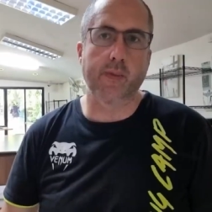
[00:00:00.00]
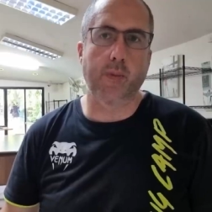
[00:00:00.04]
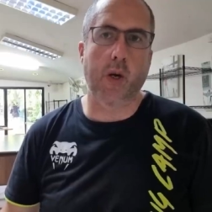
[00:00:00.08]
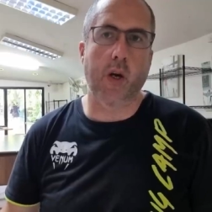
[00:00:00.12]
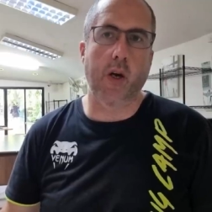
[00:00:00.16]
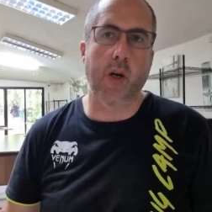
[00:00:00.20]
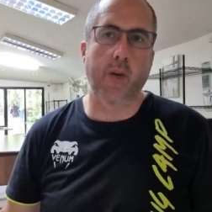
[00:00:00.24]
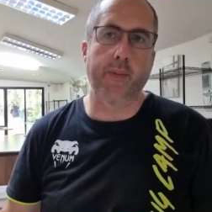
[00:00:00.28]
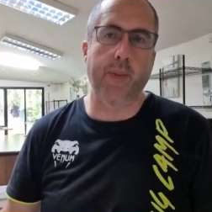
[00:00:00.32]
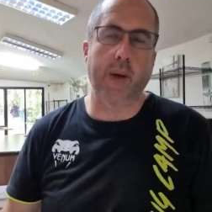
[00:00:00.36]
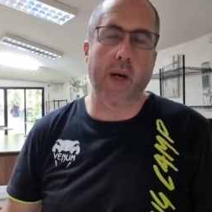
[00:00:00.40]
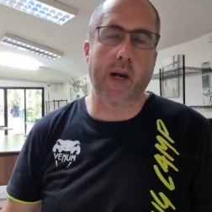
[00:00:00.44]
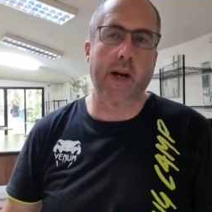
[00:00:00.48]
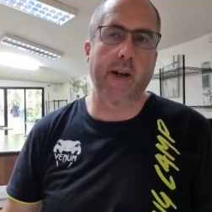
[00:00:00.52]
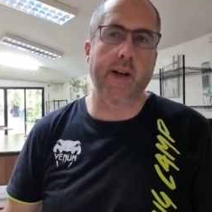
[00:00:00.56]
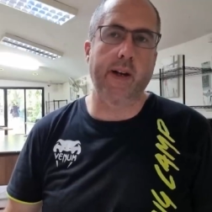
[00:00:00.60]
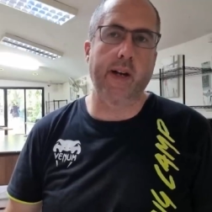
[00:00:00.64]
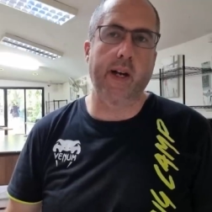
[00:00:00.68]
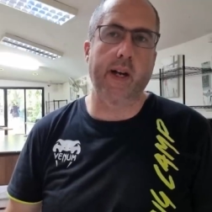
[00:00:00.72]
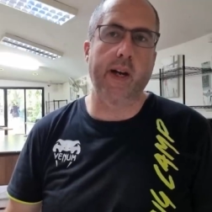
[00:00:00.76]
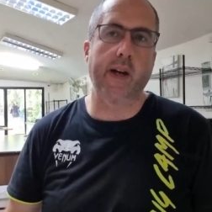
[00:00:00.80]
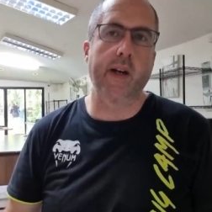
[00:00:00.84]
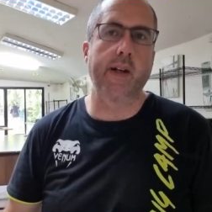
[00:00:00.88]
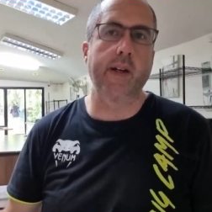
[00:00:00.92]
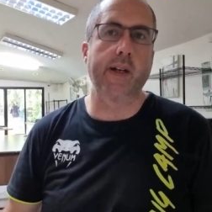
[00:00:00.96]
My
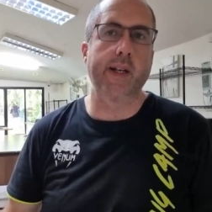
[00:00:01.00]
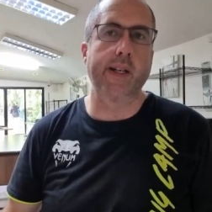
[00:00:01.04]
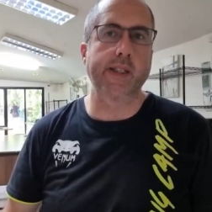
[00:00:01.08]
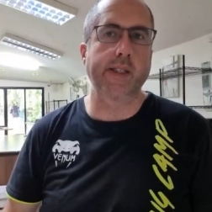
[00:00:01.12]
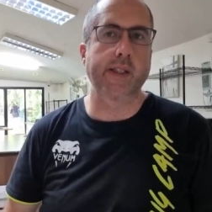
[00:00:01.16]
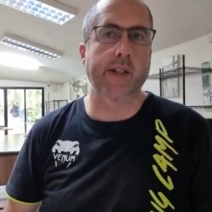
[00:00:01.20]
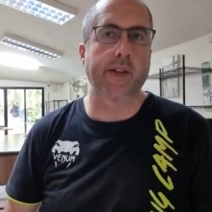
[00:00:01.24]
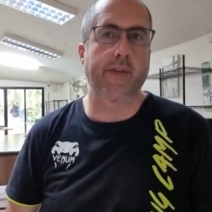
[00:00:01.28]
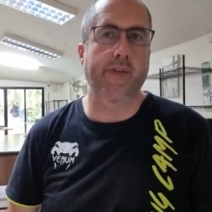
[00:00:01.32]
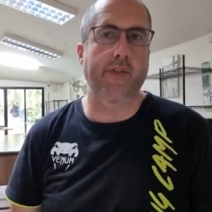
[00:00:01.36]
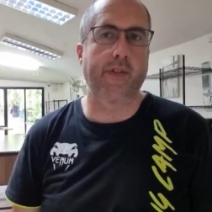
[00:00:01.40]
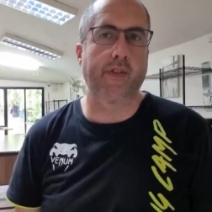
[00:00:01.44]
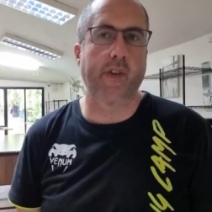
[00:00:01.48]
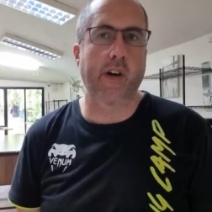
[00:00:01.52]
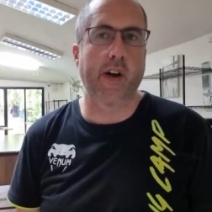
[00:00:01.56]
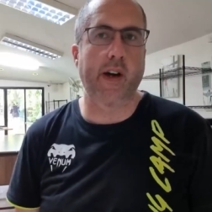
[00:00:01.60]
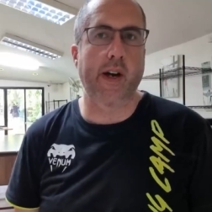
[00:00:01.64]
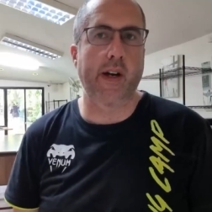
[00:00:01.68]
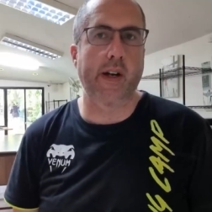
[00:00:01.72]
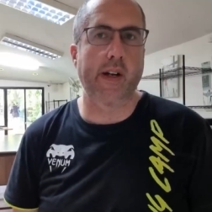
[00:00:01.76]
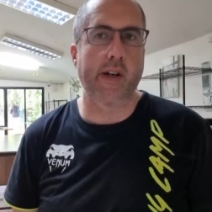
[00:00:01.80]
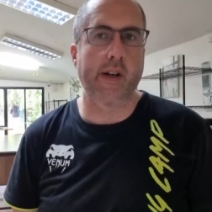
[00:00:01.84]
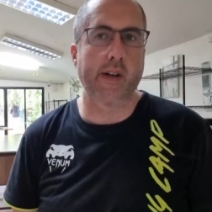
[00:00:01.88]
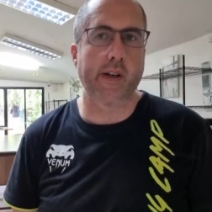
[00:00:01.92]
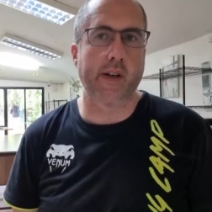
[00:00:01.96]
partner is a
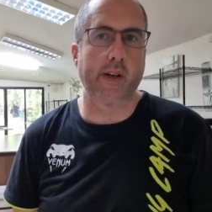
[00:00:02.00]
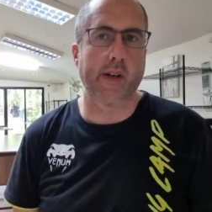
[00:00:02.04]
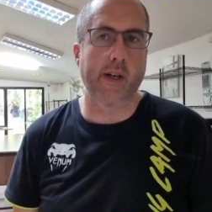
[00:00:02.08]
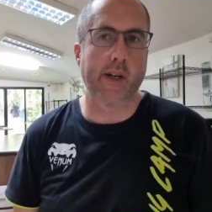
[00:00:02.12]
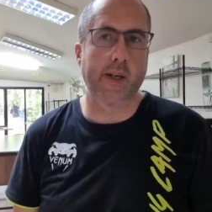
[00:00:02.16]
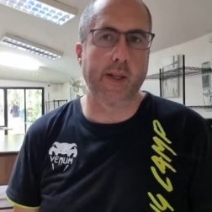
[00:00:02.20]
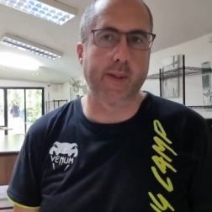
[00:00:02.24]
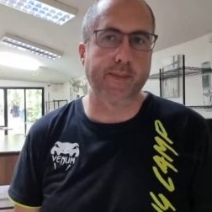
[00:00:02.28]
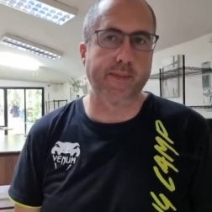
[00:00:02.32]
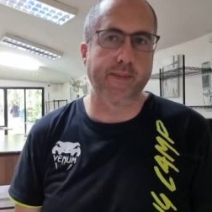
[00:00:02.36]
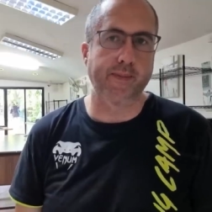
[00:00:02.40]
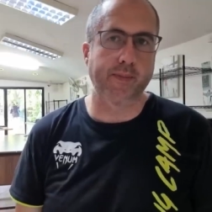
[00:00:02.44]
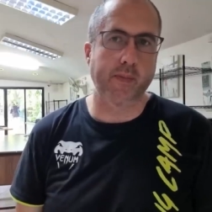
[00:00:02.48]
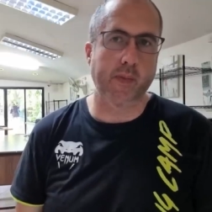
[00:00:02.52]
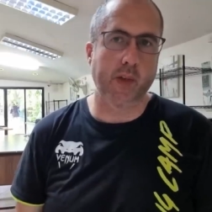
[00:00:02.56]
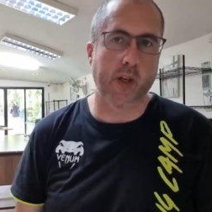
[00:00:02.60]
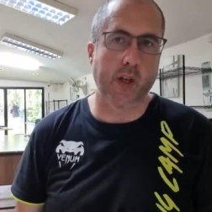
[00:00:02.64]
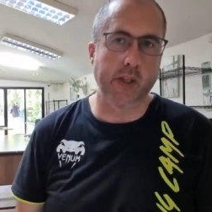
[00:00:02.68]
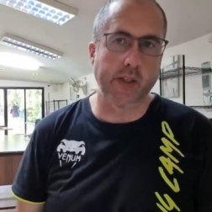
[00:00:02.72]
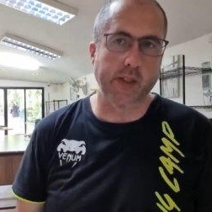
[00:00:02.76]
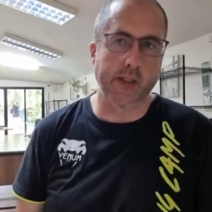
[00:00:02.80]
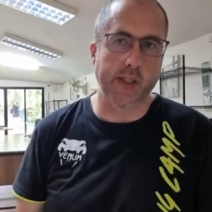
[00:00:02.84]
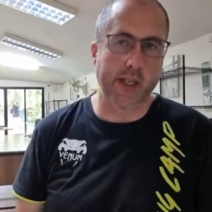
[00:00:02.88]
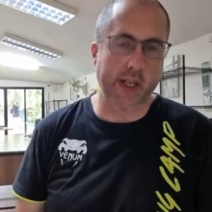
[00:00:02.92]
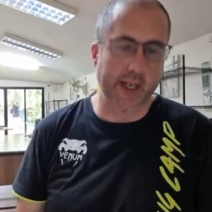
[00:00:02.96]
farang,
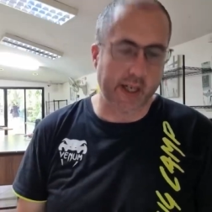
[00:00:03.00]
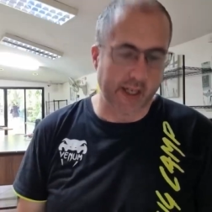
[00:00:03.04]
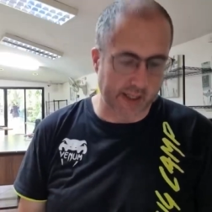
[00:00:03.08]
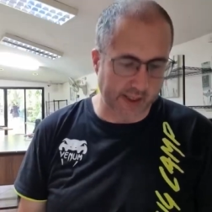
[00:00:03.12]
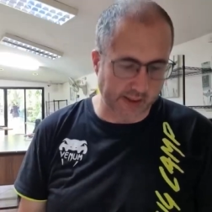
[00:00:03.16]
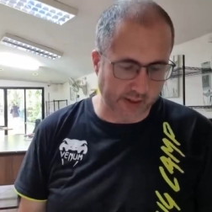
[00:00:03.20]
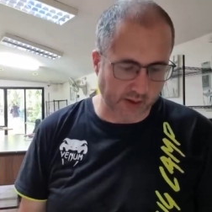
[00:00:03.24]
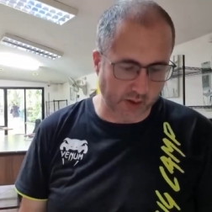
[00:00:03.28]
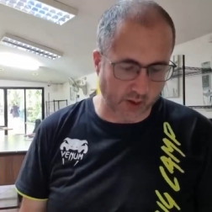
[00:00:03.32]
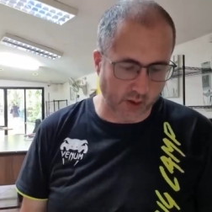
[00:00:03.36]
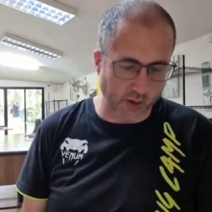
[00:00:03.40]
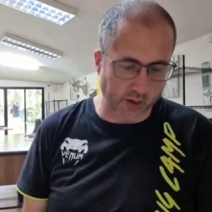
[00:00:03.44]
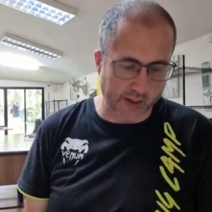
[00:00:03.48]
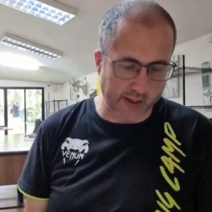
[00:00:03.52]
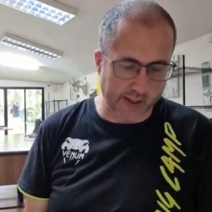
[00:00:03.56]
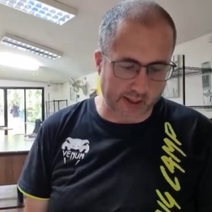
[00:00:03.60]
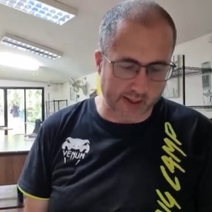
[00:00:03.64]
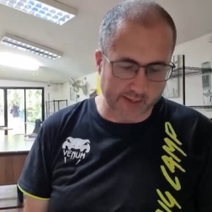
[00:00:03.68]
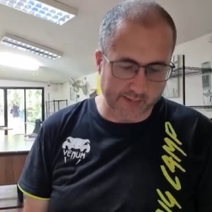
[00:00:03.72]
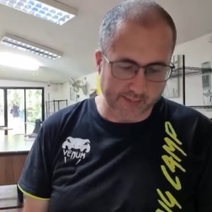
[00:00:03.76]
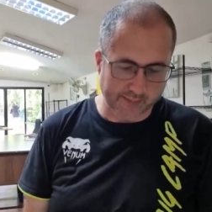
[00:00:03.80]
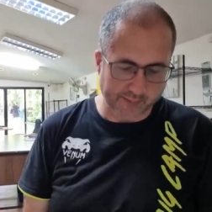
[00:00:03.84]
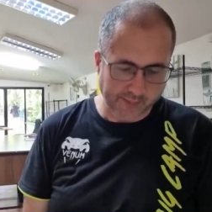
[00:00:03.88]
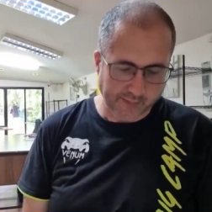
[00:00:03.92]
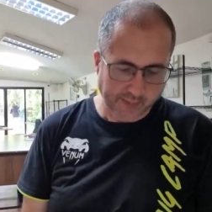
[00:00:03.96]
is an English
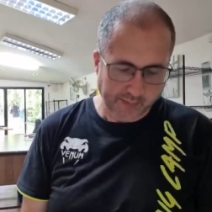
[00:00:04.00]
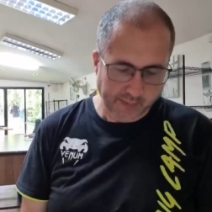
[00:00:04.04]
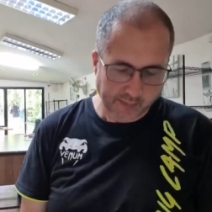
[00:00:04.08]
lawyer,